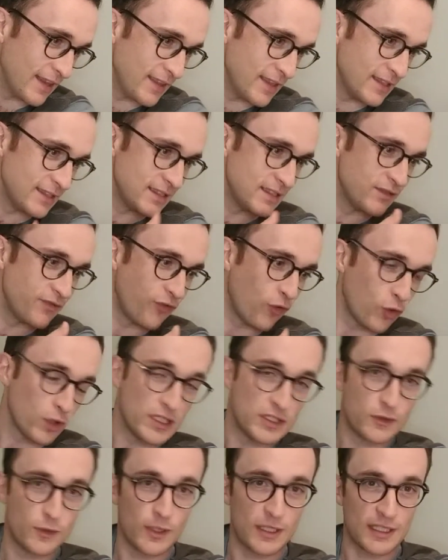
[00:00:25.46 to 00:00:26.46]
This is
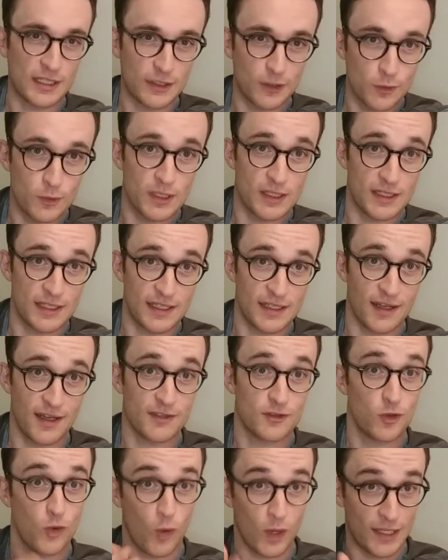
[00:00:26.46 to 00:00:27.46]
40 Creek Unity, a
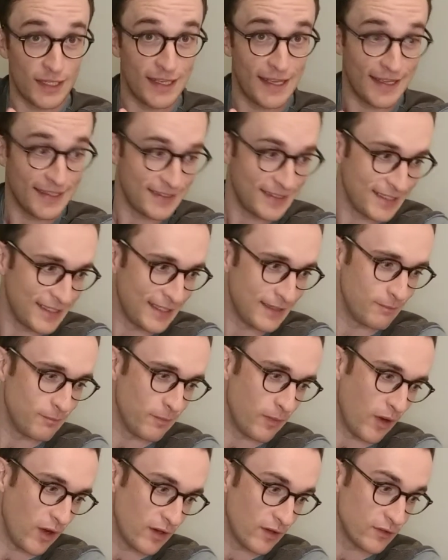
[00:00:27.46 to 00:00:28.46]
2018
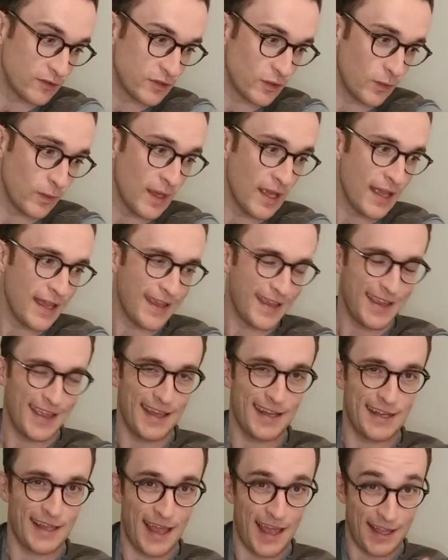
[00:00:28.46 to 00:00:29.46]
bottle. So,
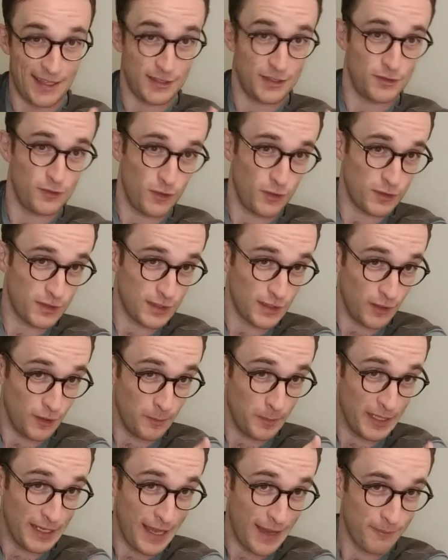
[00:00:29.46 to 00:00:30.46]
as you notice, a little
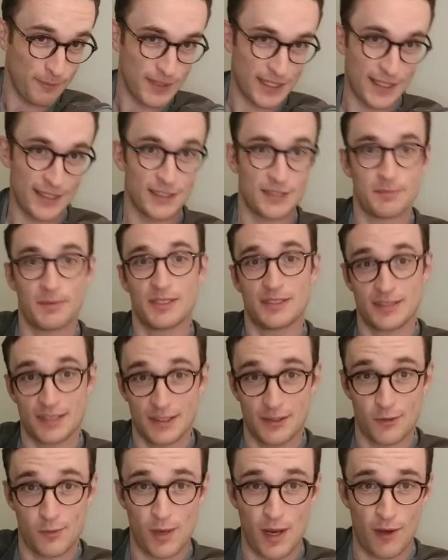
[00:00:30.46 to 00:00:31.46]
bit empty. It's been
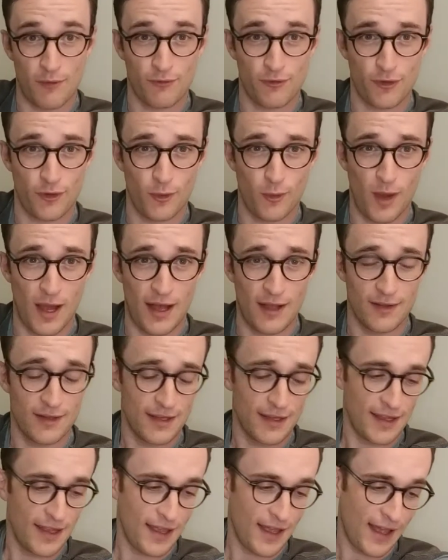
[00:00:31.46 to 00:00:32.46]
sitting around for a while.
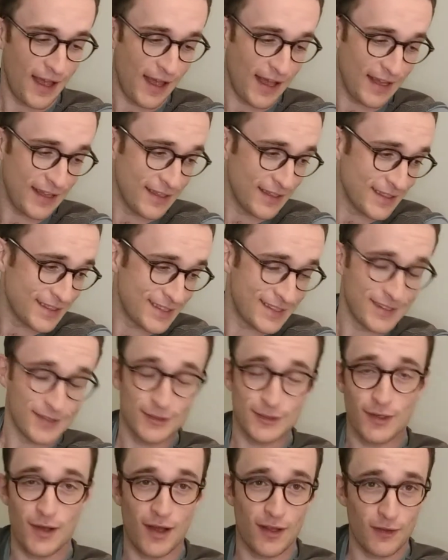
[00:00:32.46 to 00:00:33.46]

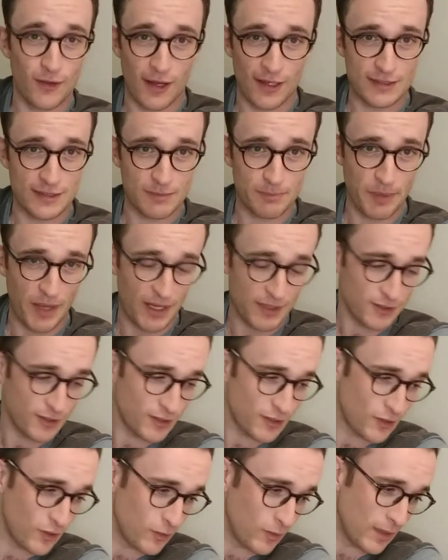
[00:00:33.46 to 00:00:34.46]
Still got lots of
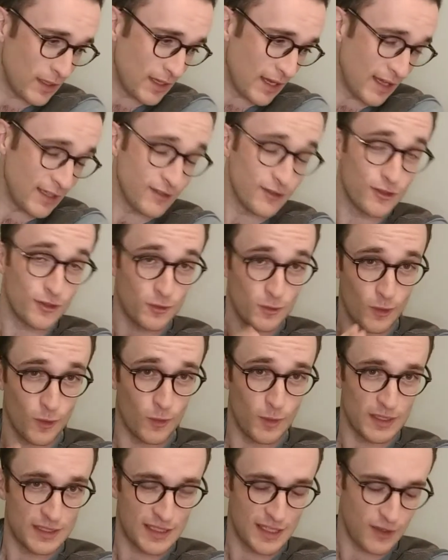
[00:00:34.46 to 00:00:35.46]
punch to it. I do know
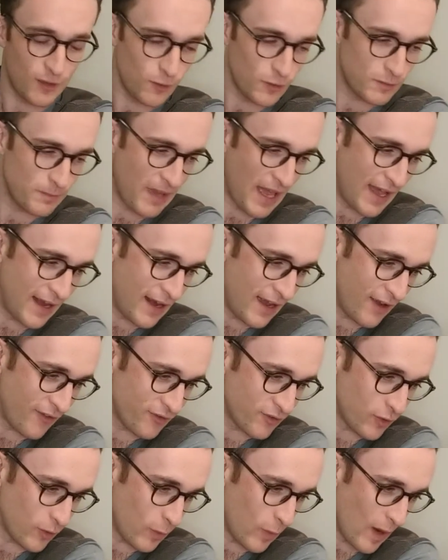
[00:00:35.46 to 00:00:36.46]
whiskey goes bad
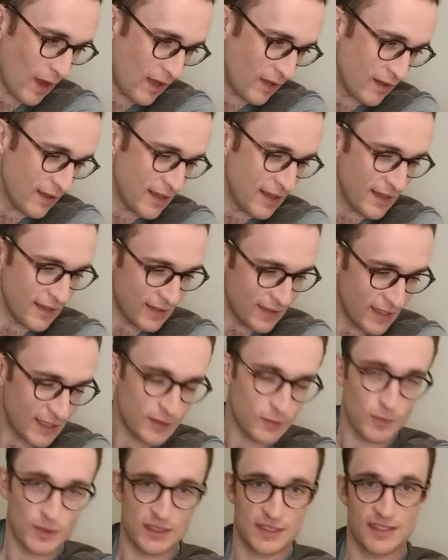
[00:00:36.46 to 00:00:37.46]
after a while.
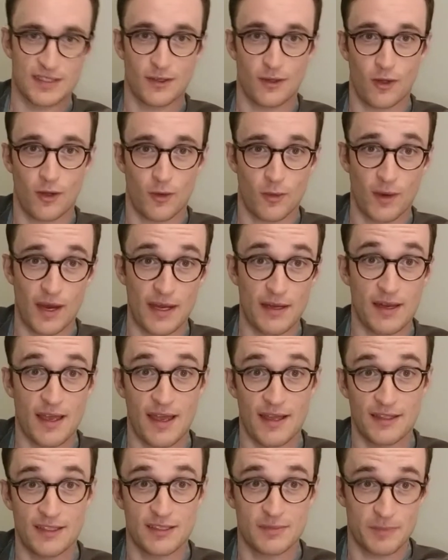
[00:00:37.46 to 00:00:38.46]
This one's still all right,
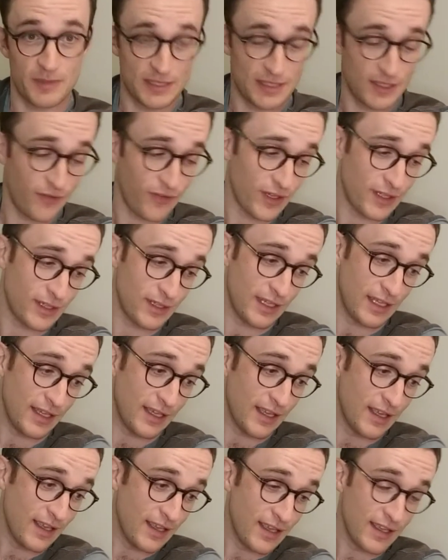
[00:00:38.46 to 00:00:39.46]
and specifically,
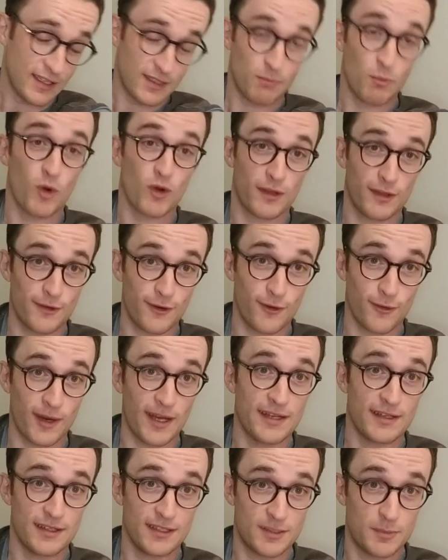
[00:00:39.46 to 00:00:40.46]
it's more than all
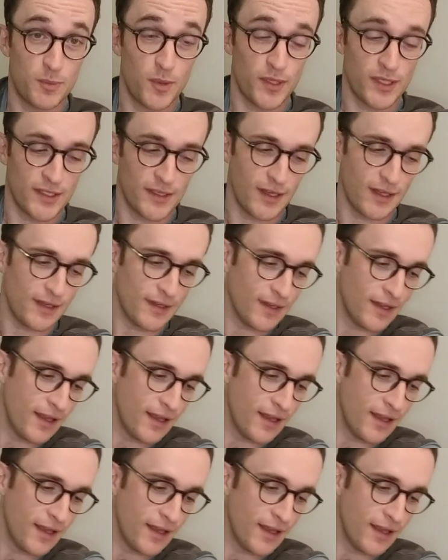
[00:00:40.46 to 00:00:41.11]
right. It's pretty good.